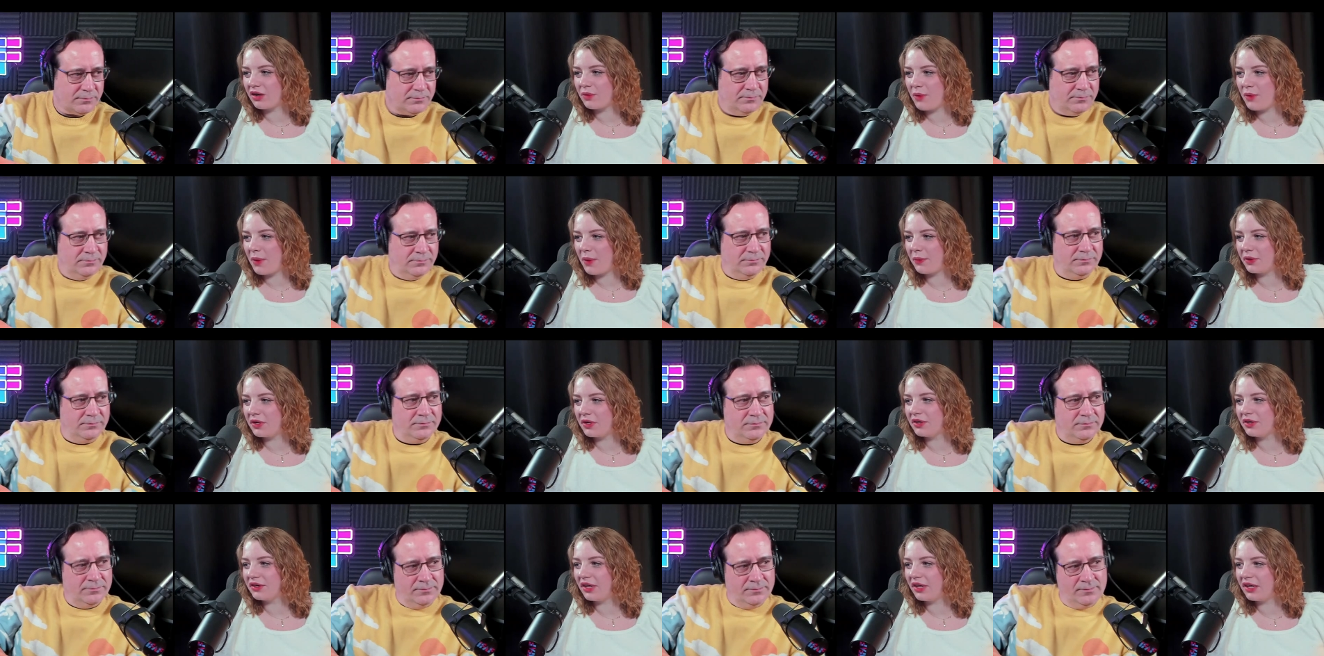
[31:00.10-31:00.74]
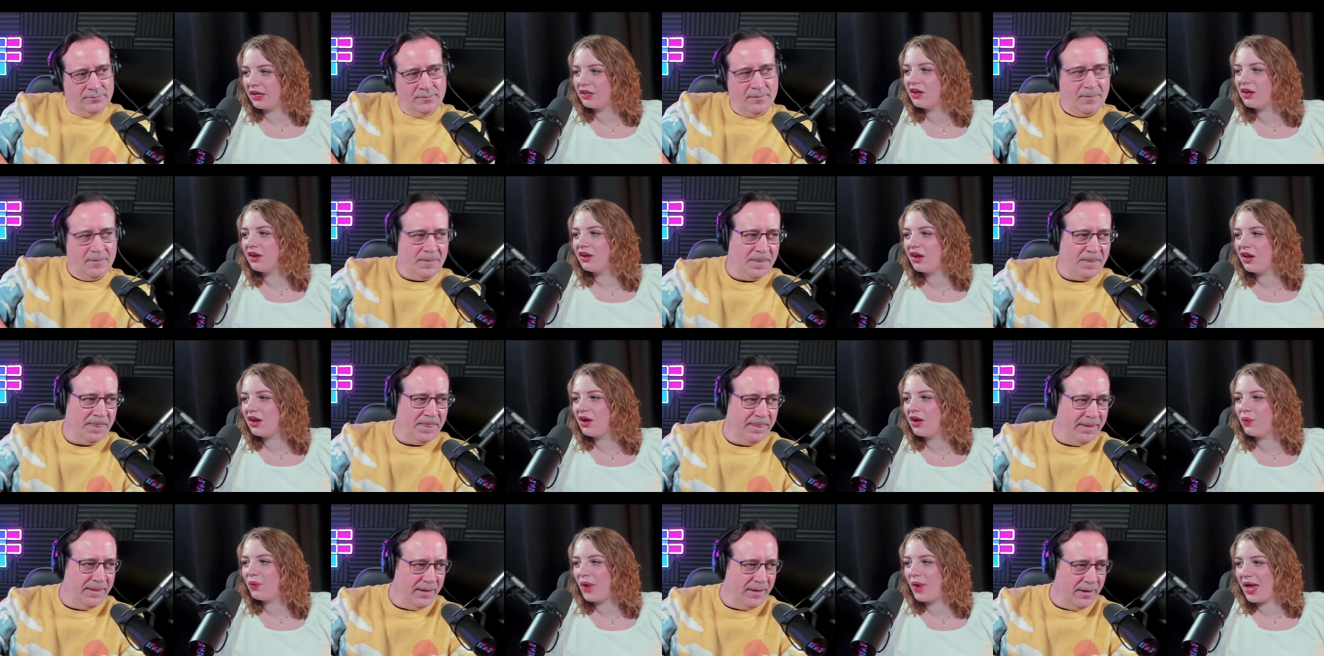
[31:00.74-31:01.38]
Speaker 1: Pepper?" And you're like, "No, no,
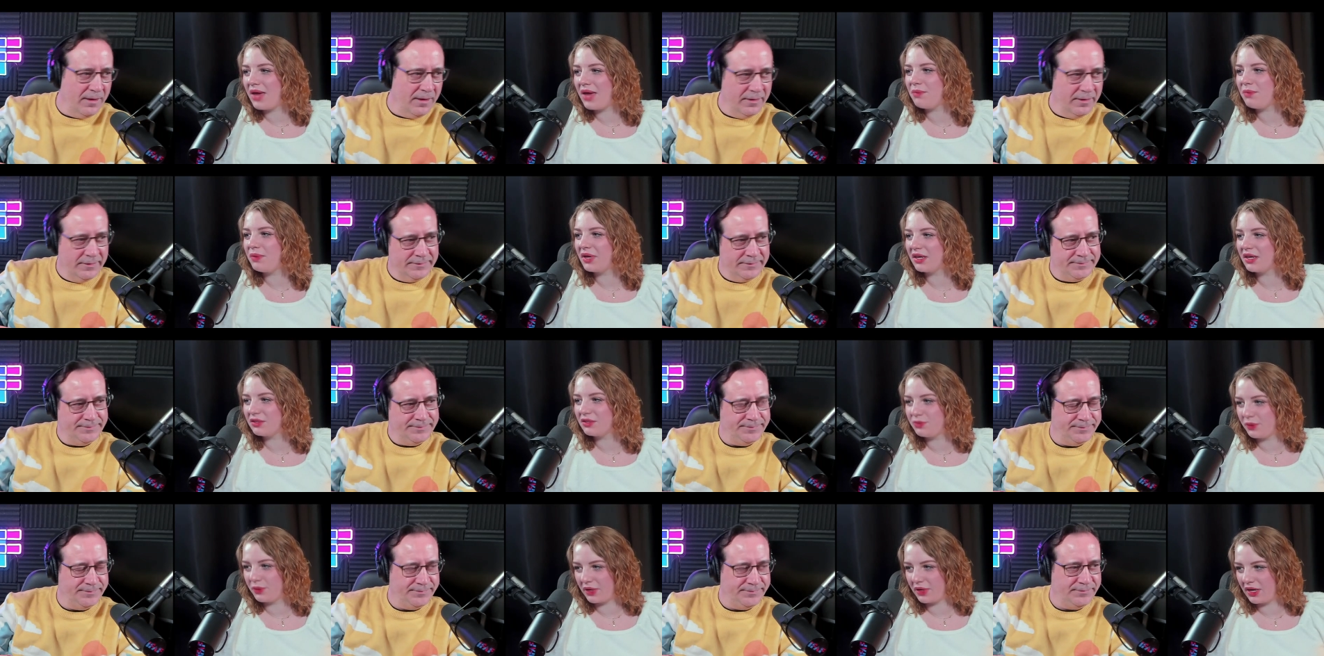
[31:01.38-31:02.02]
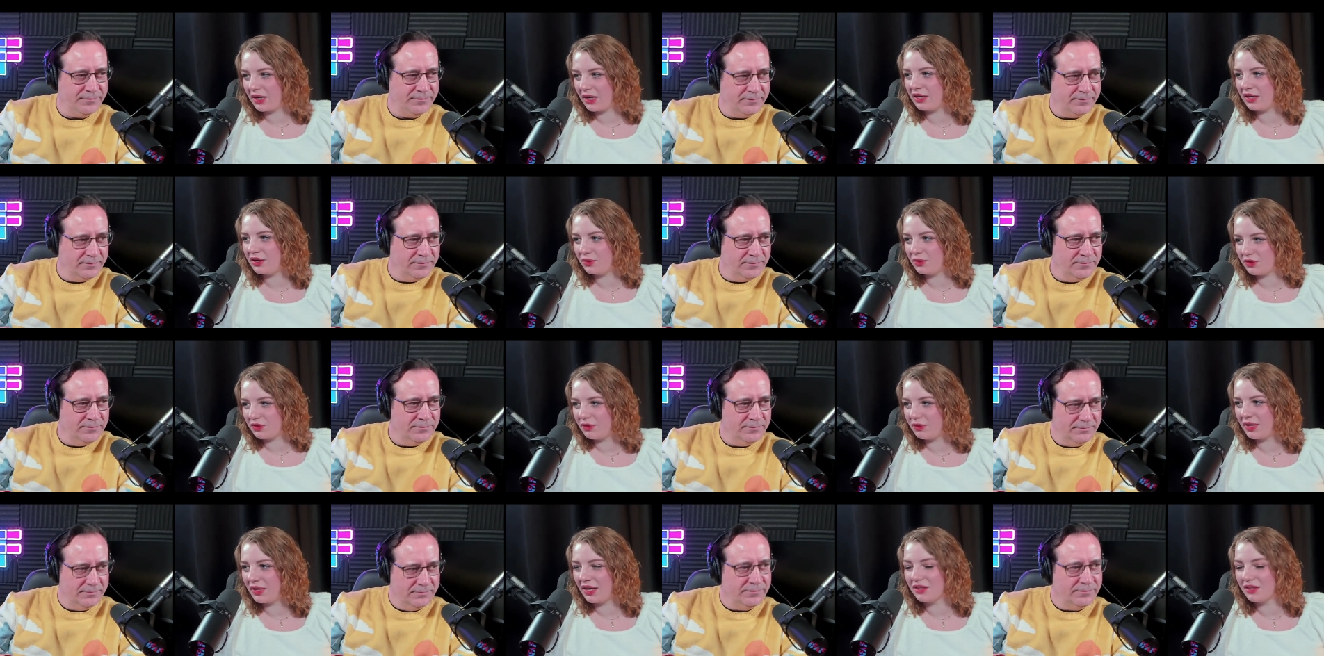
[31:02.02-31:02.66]
no, wait, because we're gonna do
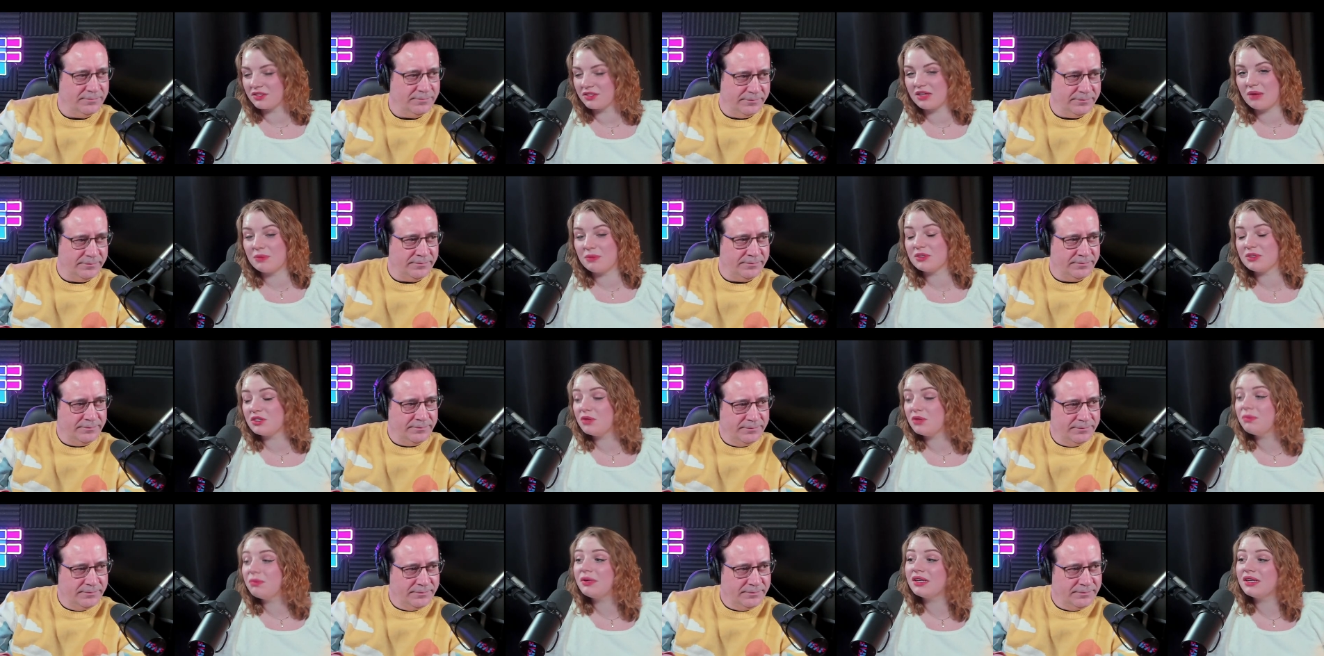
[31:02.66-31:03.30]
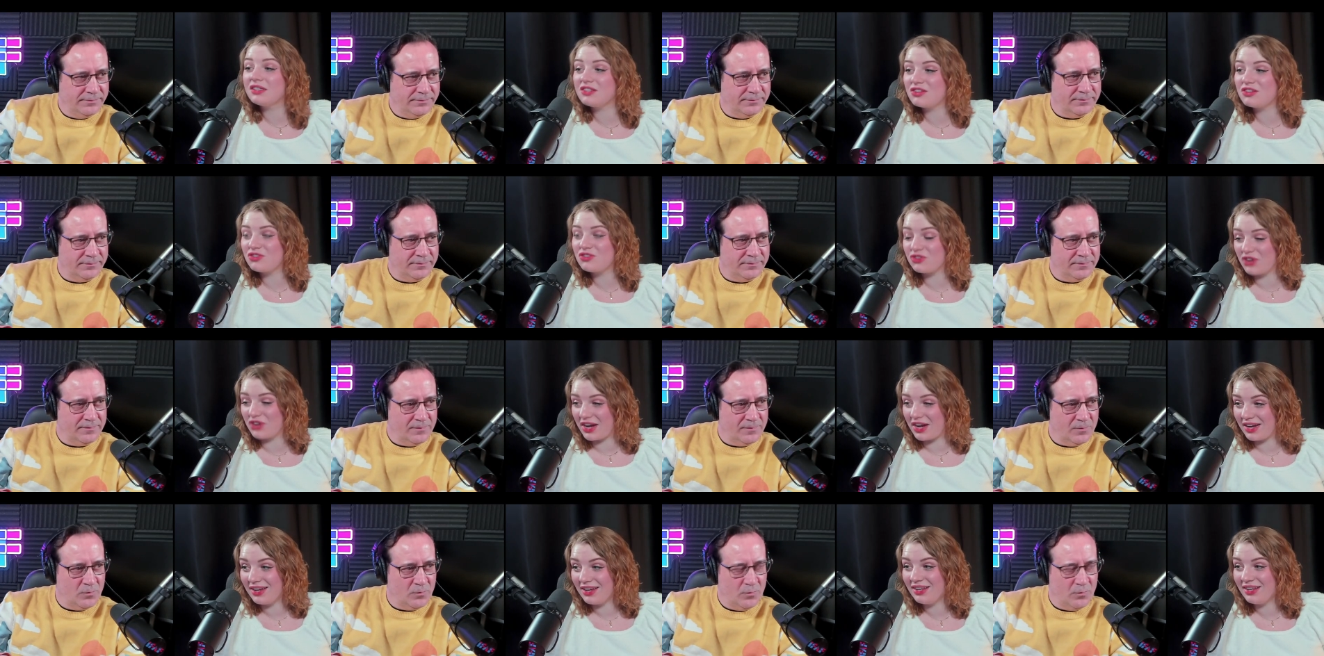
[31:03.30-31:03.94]
something else." So I'm assuming it's a
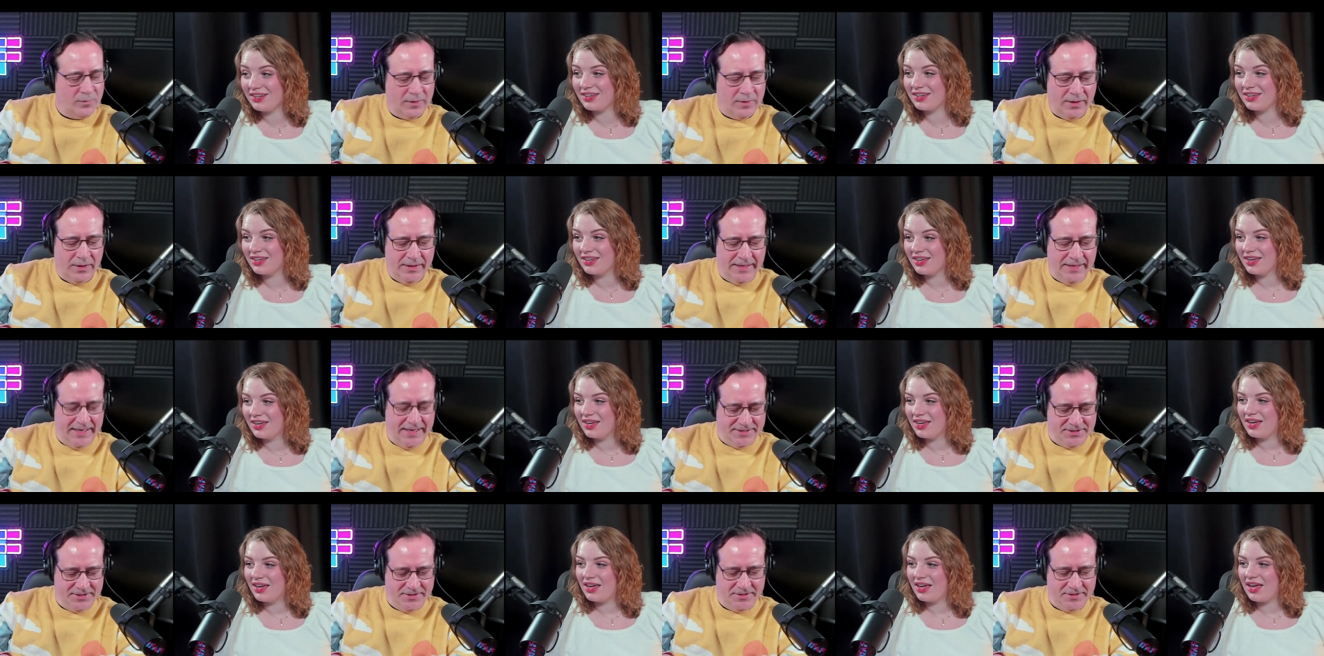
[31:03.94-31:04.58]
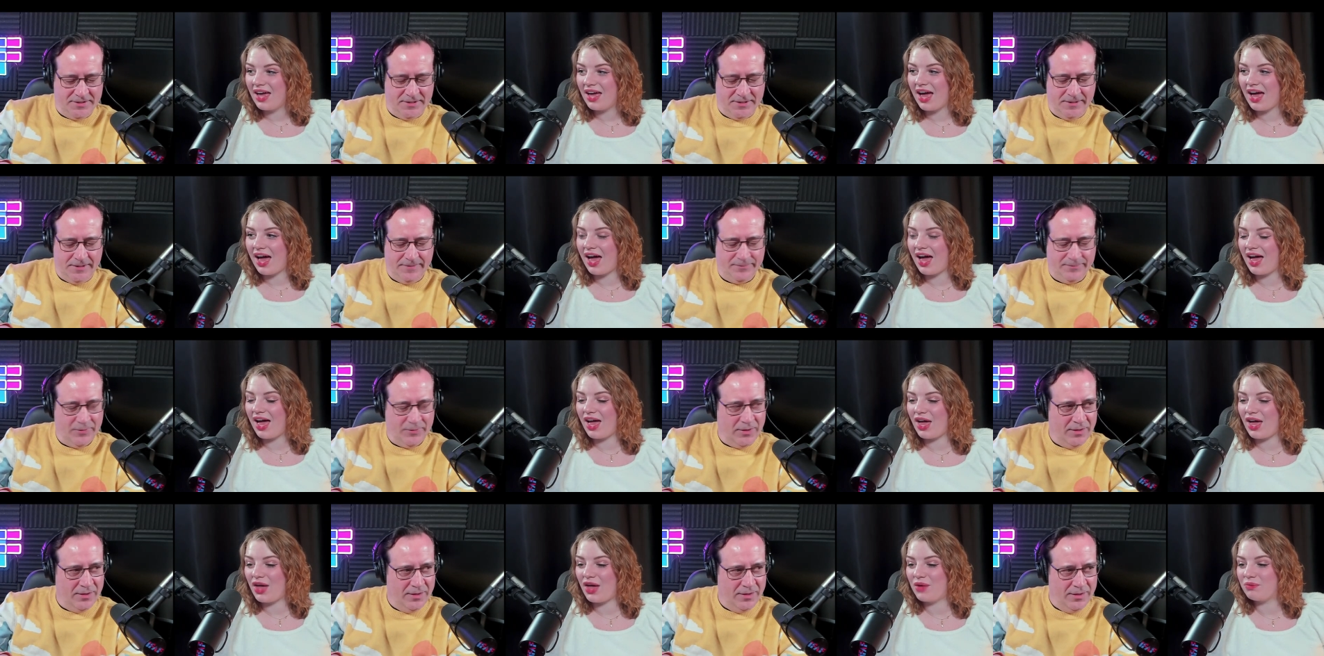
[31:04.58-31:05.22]
drink. Yes.
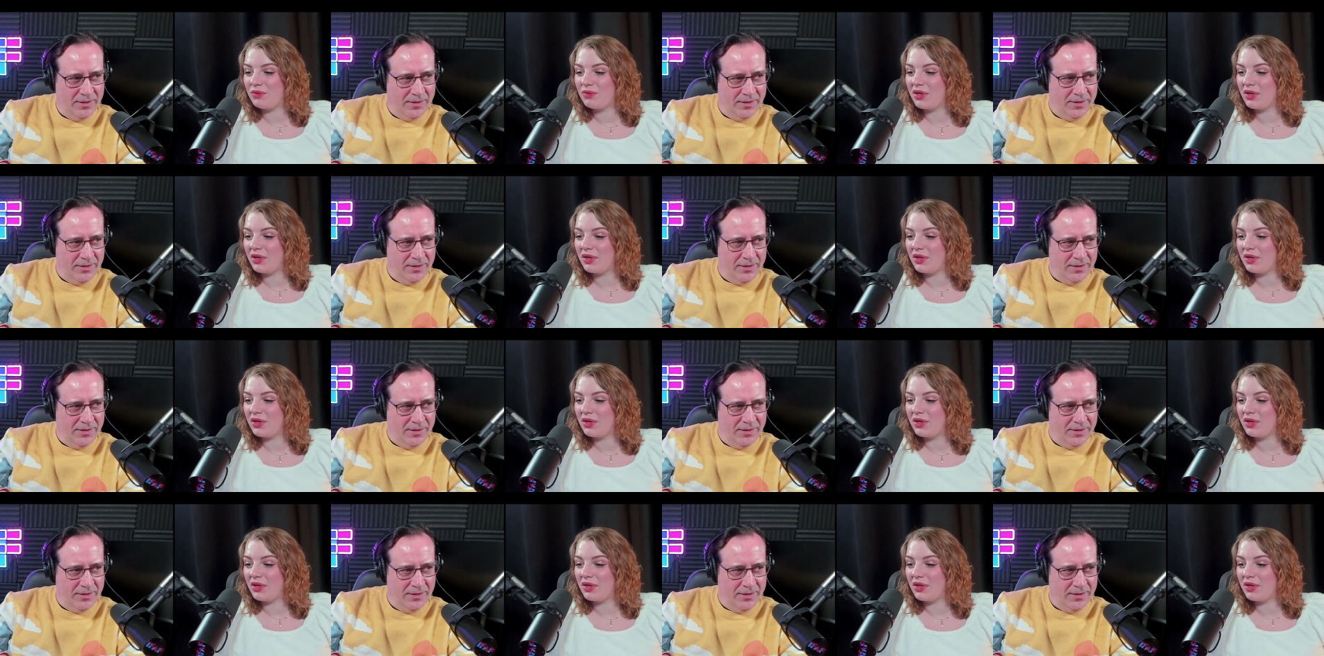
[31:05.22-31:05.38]
Um,